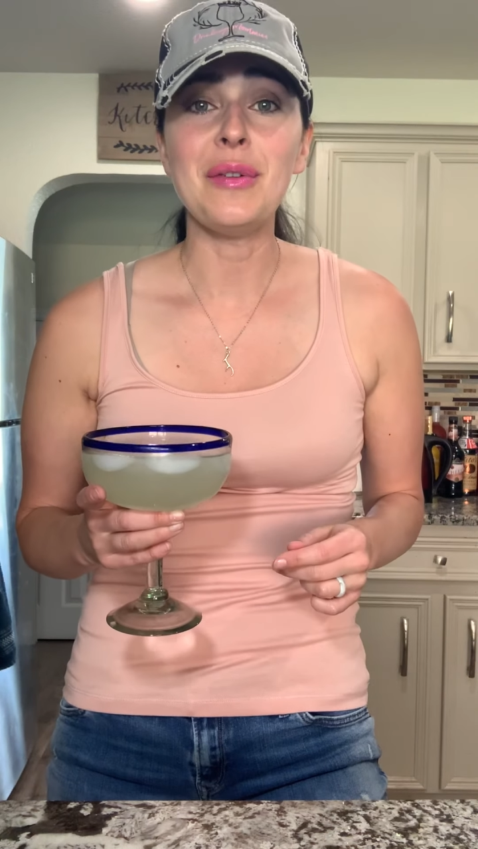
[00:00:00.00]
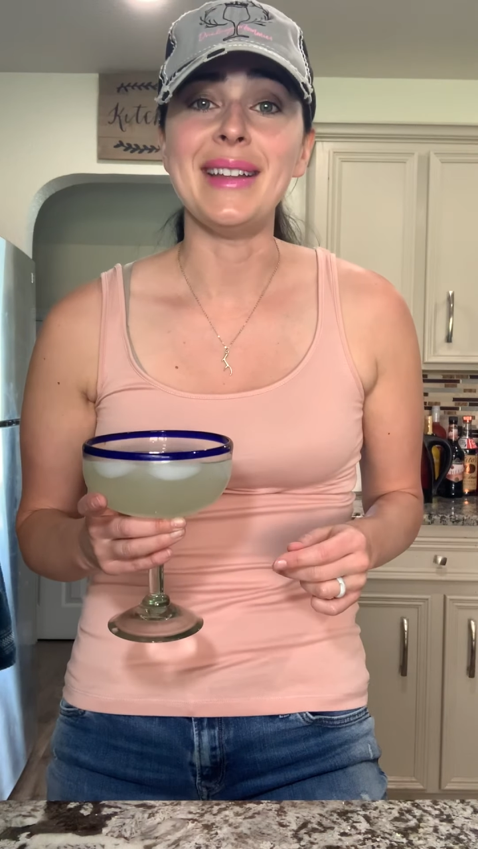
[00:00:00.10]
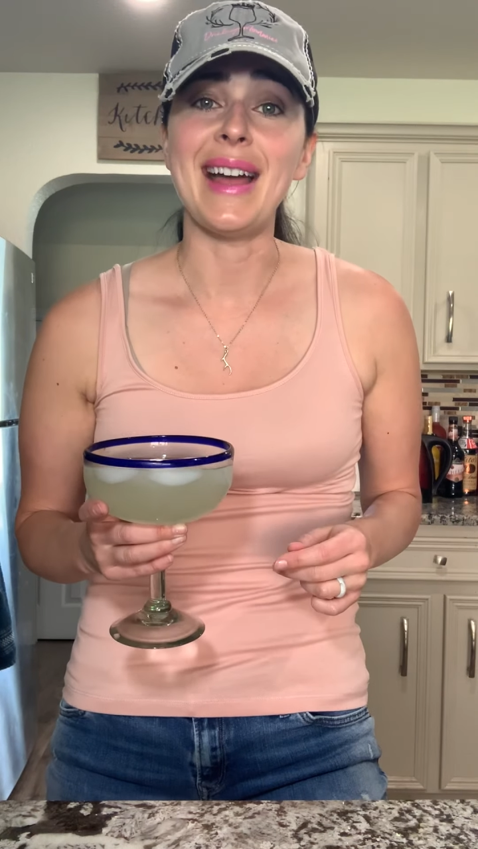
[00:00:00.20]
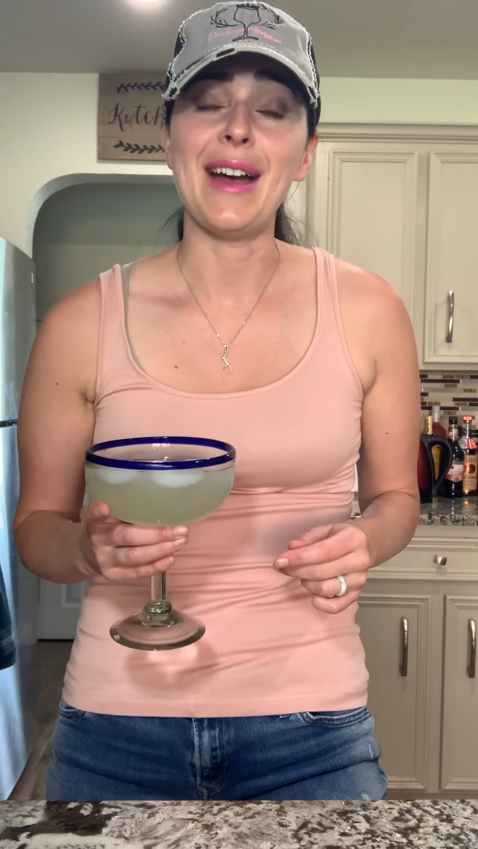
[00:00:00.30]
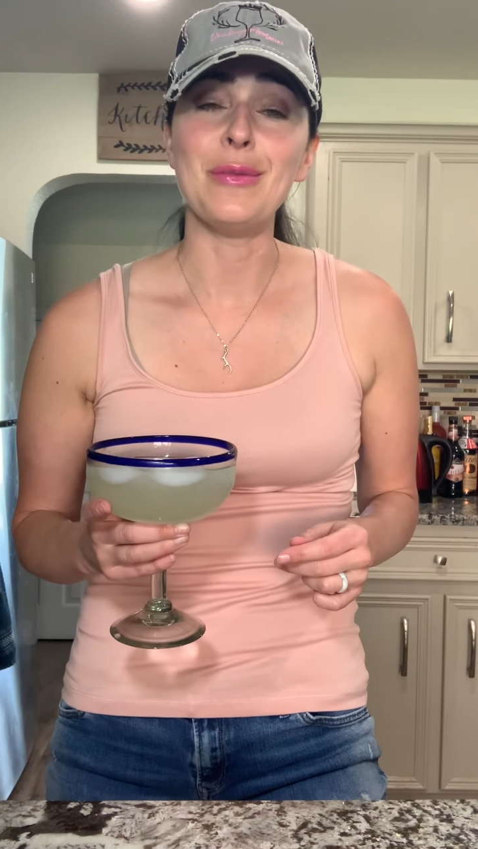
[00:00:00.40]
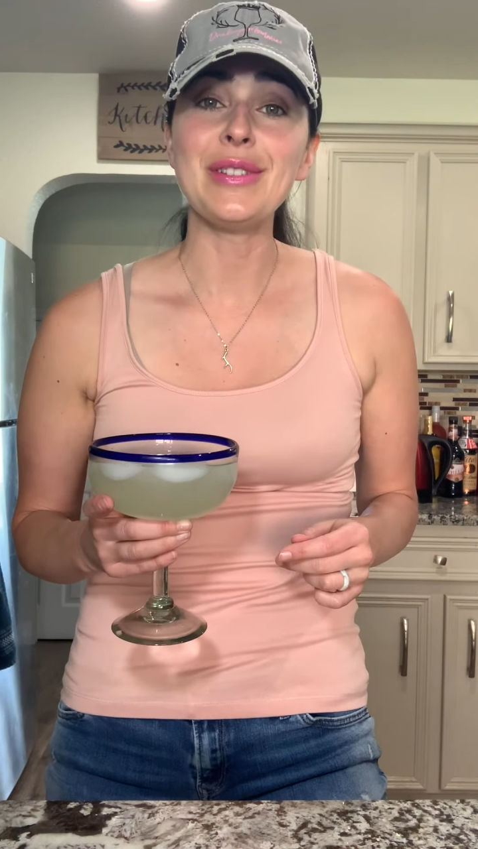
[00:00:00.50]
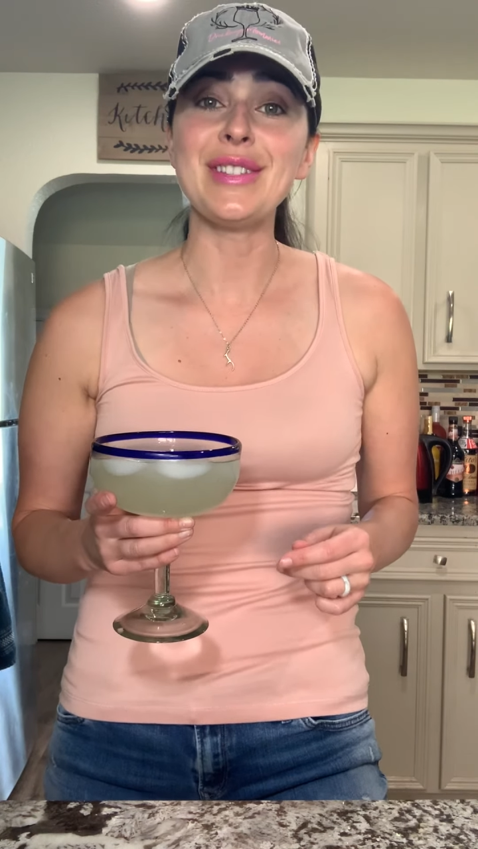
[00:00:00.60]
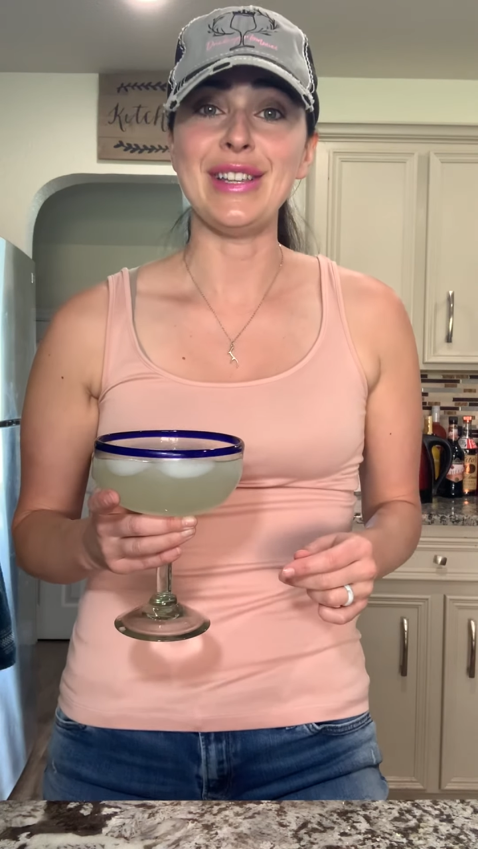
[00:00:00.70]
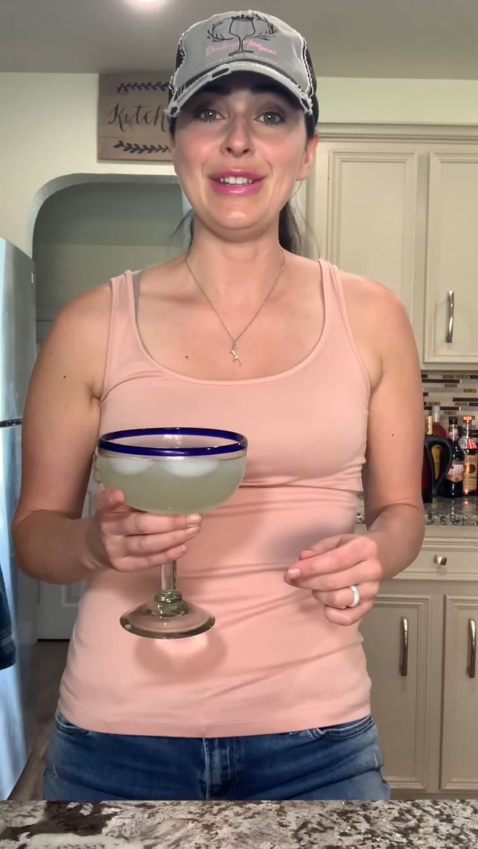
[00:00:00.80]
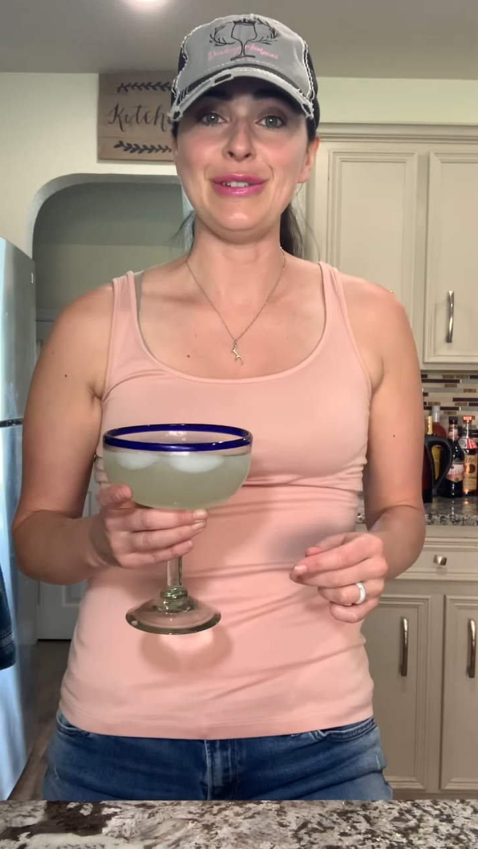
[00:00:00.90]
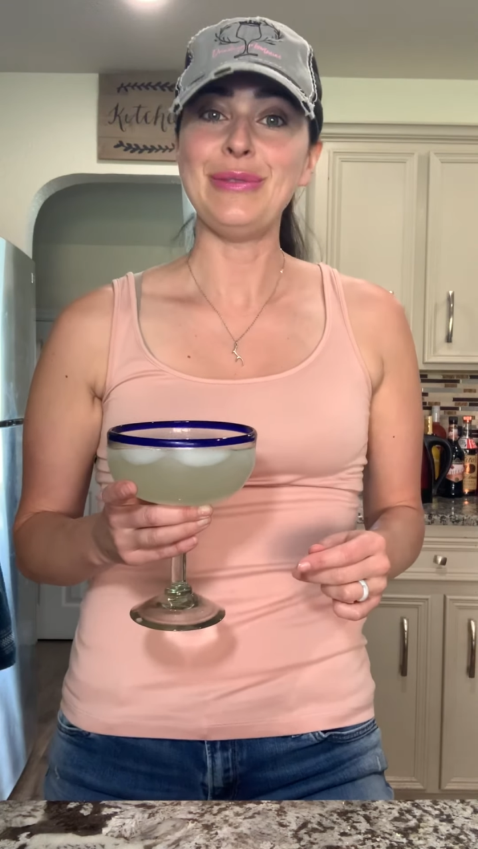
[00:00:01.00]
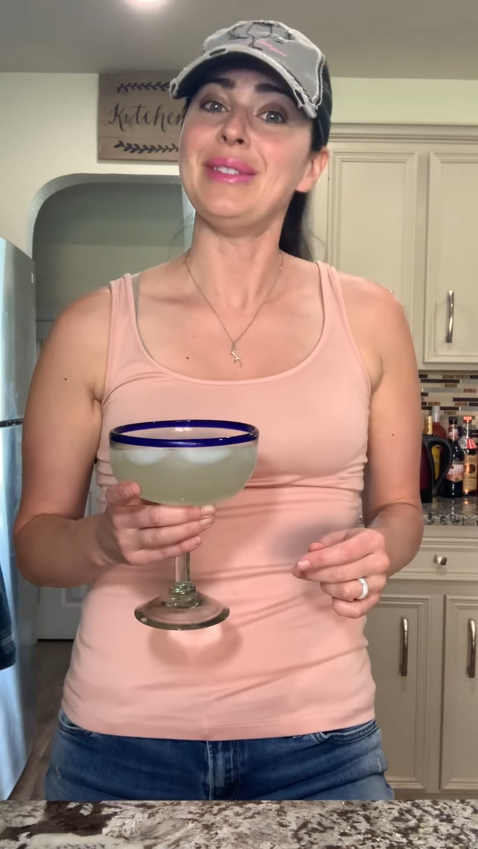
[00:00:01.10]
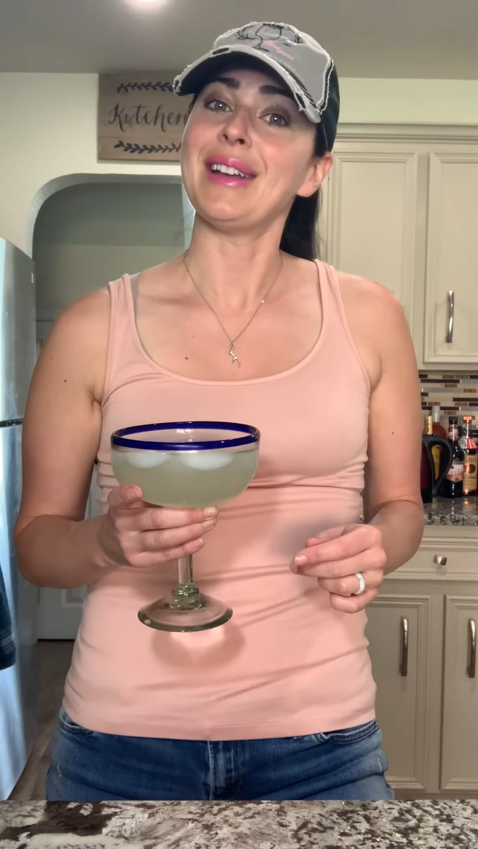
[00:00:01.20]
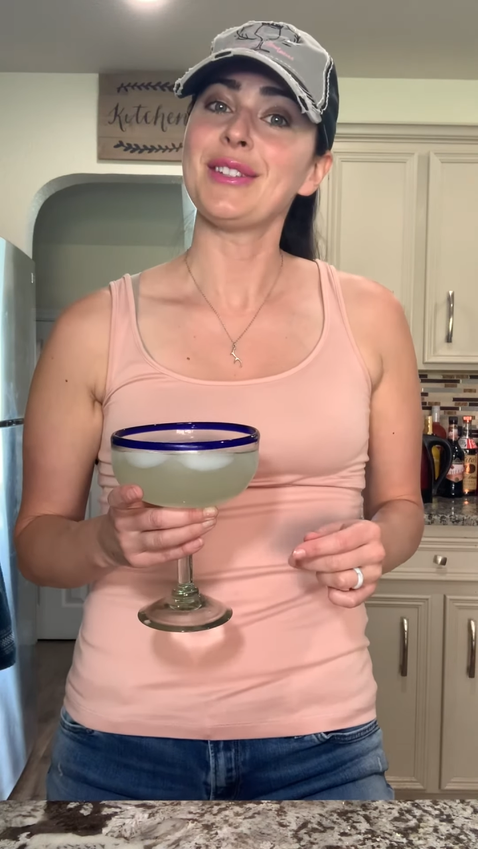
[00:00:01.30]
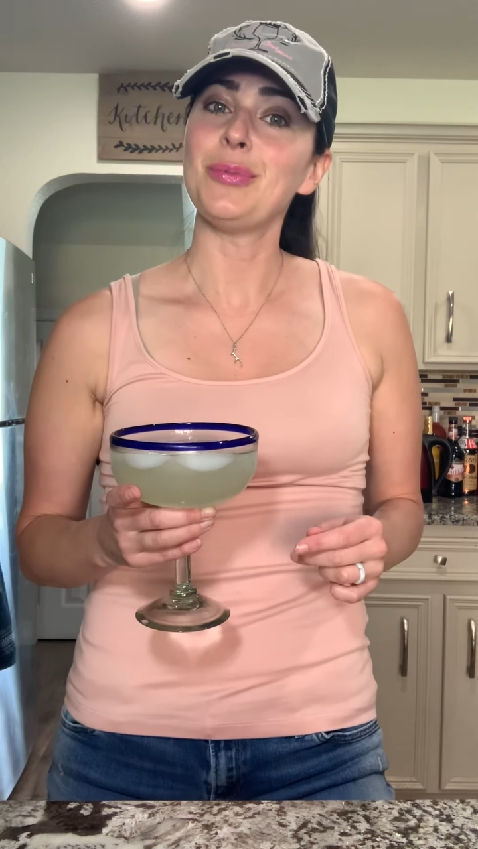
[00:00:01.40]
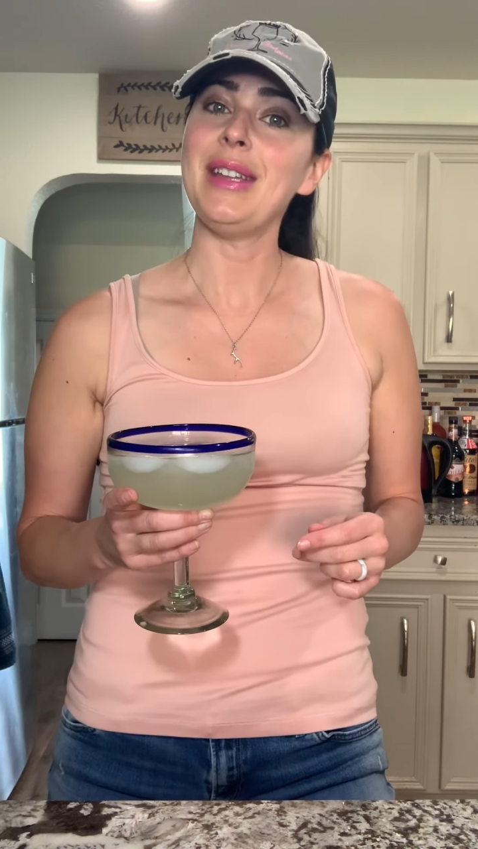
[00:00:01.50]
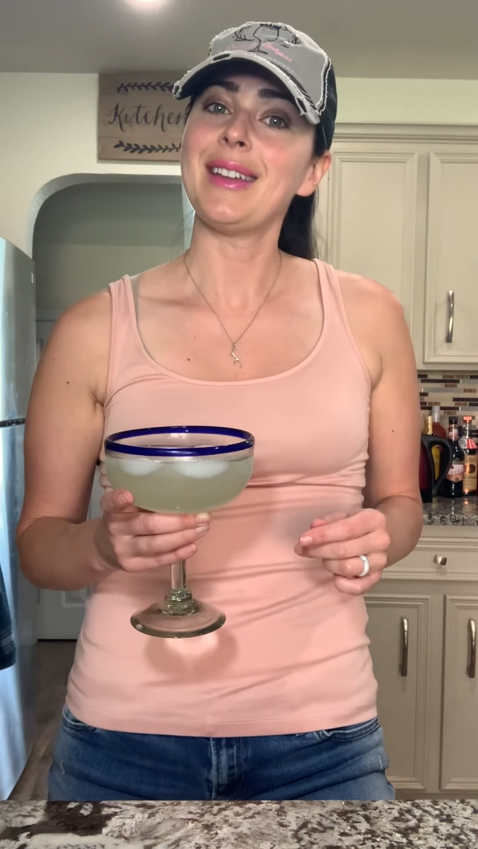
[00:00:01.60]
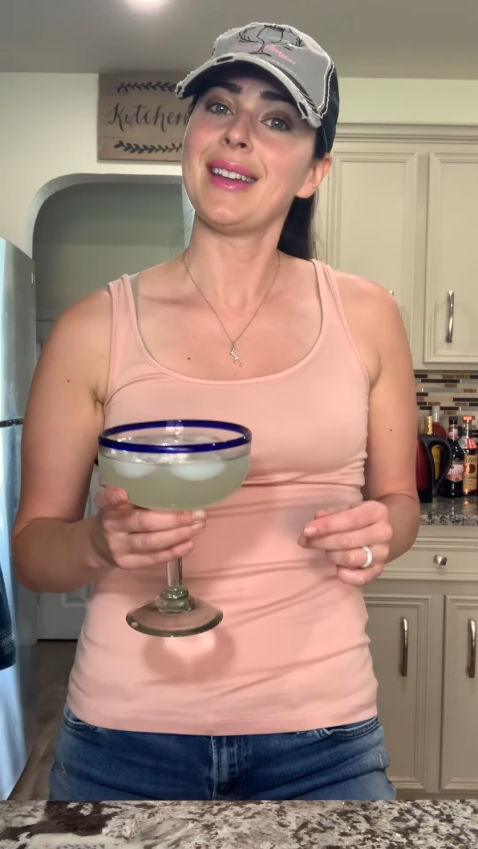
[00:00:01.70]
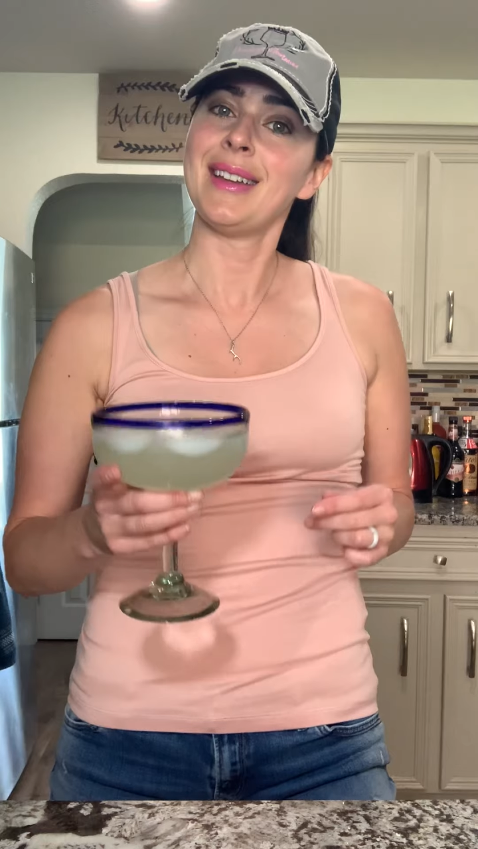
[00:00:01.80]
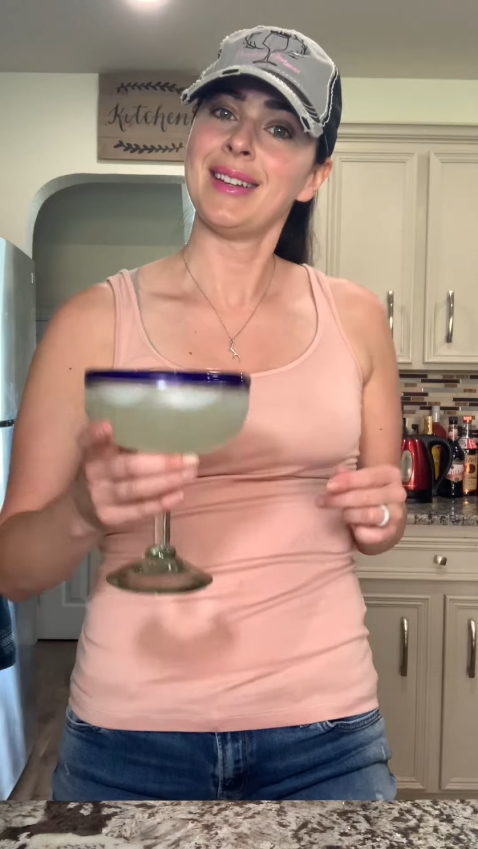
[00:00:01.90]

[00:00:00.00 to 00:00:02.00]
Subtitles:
and I will see you next week.